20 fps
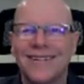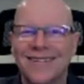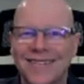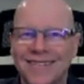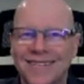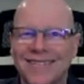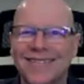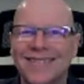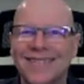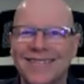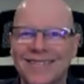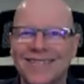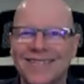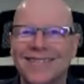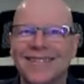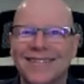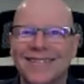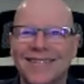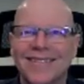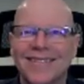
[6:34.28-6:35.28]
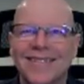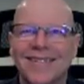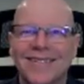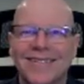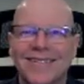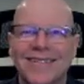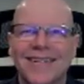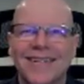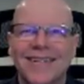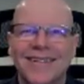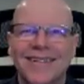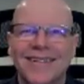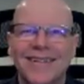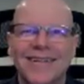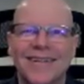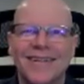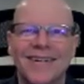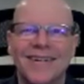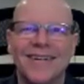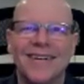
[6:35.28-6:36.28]

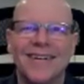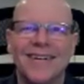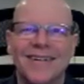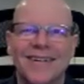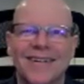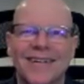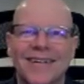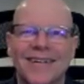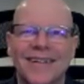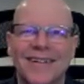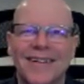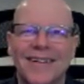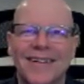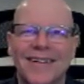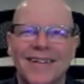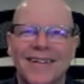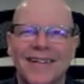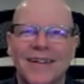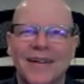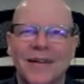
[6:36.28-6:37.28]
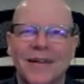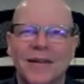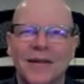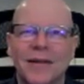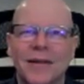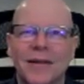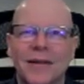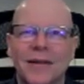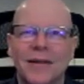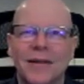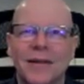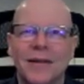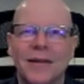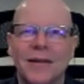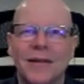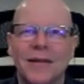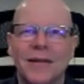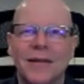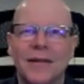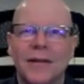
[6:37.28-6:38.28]

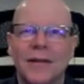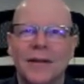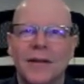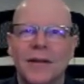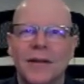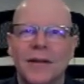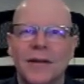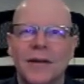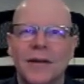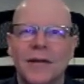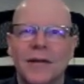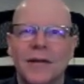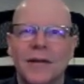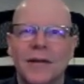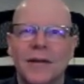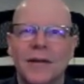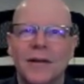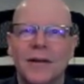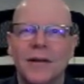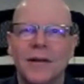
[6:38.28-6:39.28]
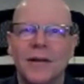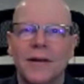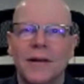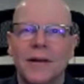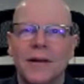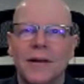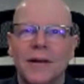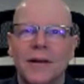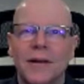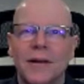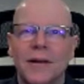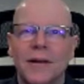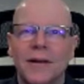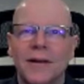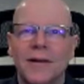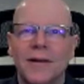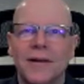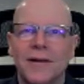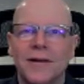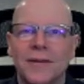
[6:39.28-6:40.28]

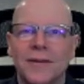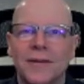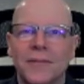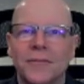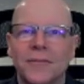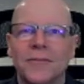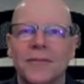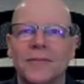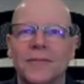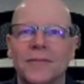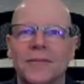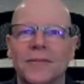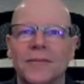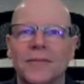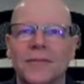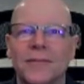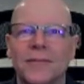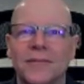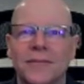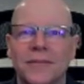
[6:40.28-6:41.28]
The person shown says nothing.